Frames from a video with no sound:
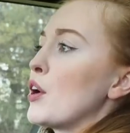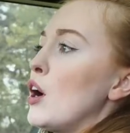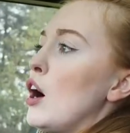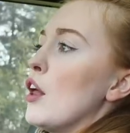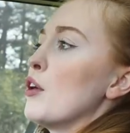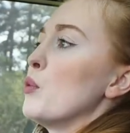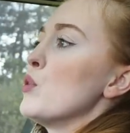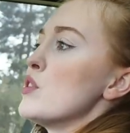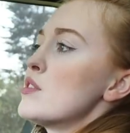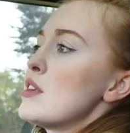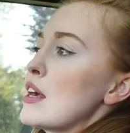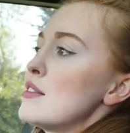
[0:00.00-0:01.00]
a car that was
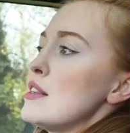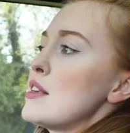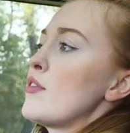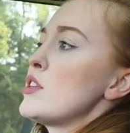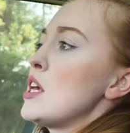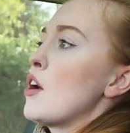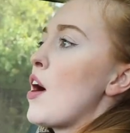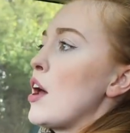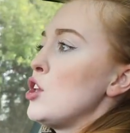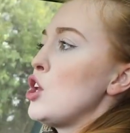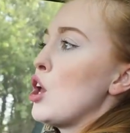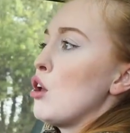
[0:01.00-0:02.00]
60-70
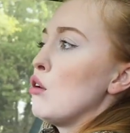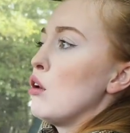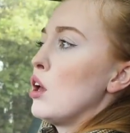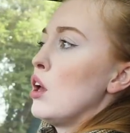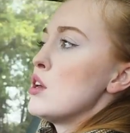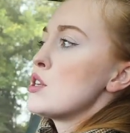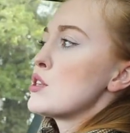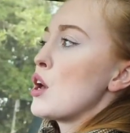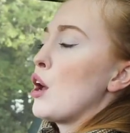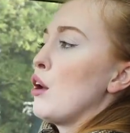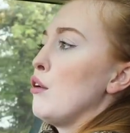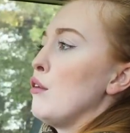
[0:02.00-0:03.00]
grand new. So
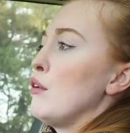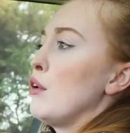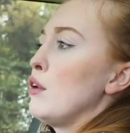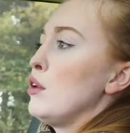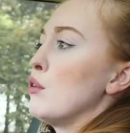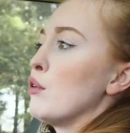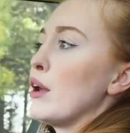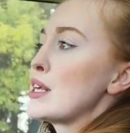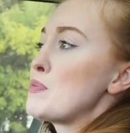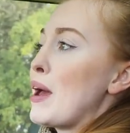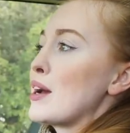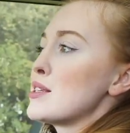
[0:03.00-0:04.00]
you're not
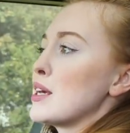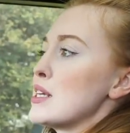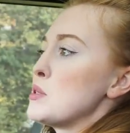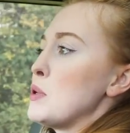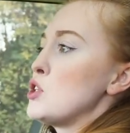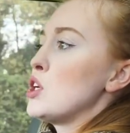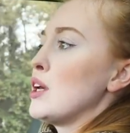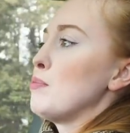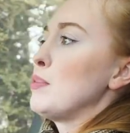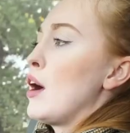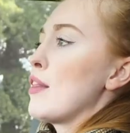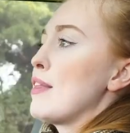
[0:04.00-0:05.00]
expecting it to be cheap.
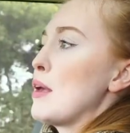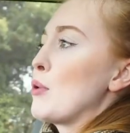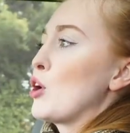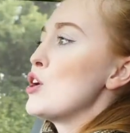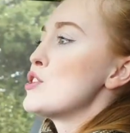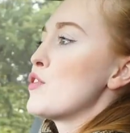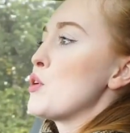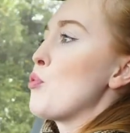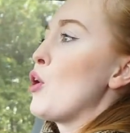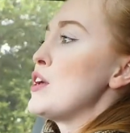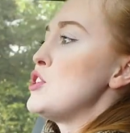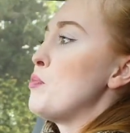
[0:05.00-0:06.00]
I think because of the
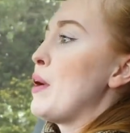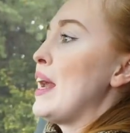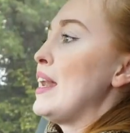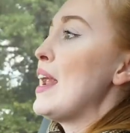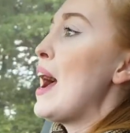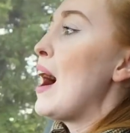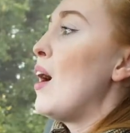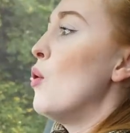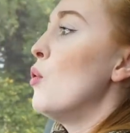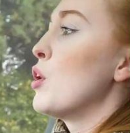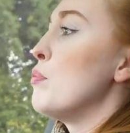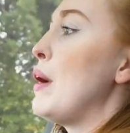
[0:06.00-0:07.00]
price you paid
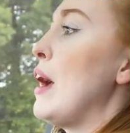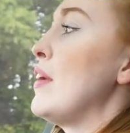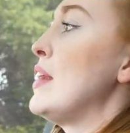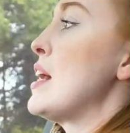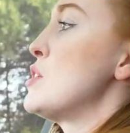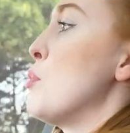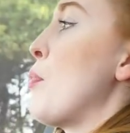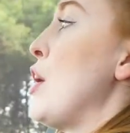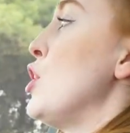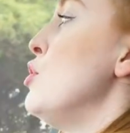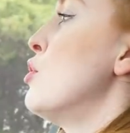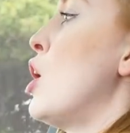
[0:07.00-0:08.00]
now, comparing that to a
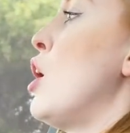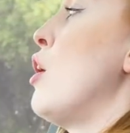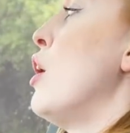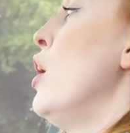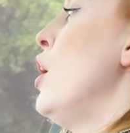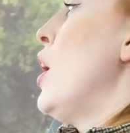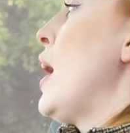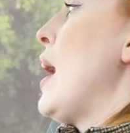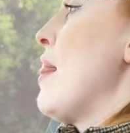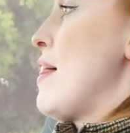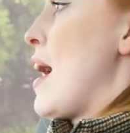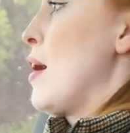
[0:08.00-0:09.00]
brand new car
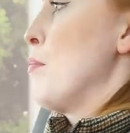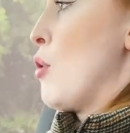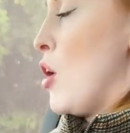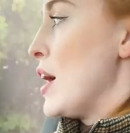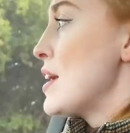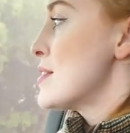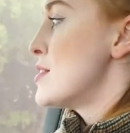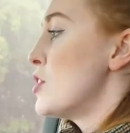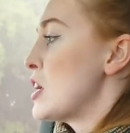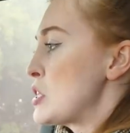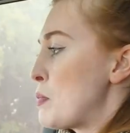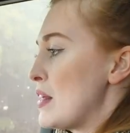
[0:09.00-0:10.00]
at that price, you'd
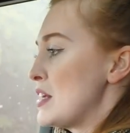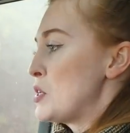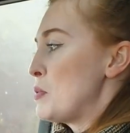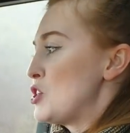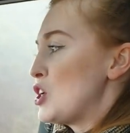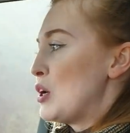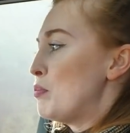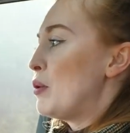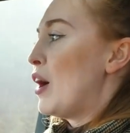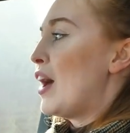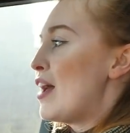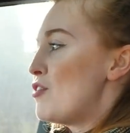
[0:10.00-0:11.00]
expect it to be cheap.
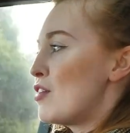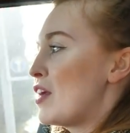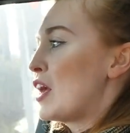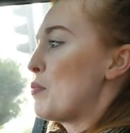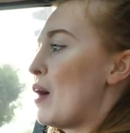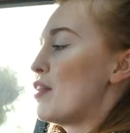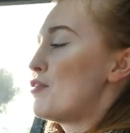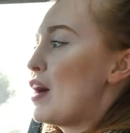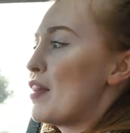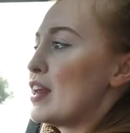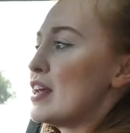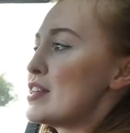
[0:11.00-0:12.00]
But if you think about the
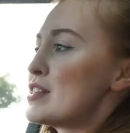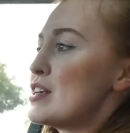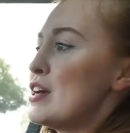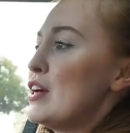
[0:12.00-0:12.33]
fact that it's